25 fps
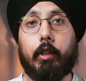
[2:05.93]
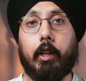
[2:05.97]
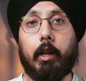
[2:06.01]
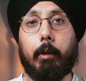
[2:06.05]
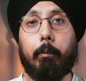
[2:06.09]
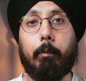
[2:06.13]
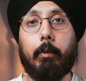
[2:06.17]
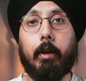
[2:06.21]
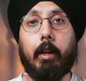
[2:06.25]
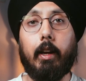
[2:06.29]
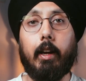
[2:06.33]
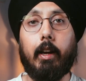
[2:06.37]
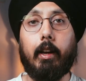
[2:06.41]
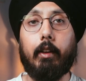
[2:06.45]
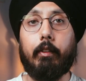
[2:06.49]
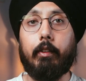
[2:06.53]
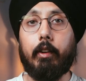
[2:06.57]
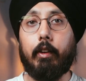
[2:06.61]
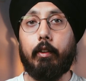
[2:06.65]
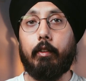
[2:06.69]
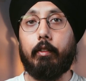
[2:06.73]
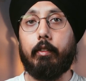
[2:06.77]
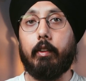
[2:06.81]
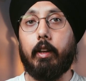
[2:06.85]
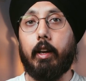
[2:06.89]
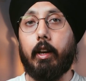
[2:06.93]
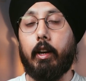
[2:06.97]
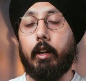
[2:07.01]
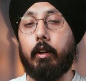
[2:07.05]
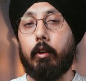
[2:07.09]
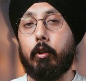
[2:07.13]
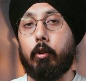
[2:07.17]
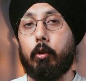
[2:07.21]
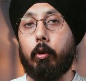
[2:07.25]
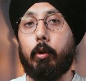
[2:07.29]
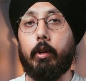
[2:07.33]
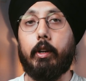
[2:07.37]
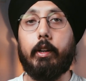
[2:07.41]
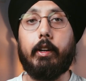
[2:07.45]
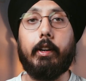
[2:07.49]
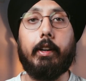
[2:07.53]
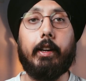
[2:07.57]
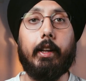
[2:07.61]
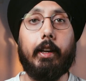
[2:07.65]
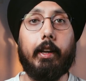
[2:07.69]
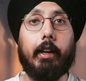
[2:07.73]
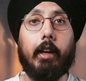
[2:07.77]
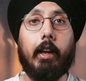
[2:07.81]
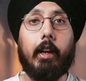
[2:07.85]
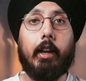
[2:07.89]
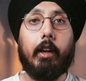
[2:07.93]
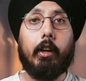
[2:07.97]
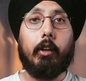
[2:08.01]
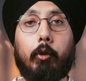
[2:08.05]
them as is and call it a day.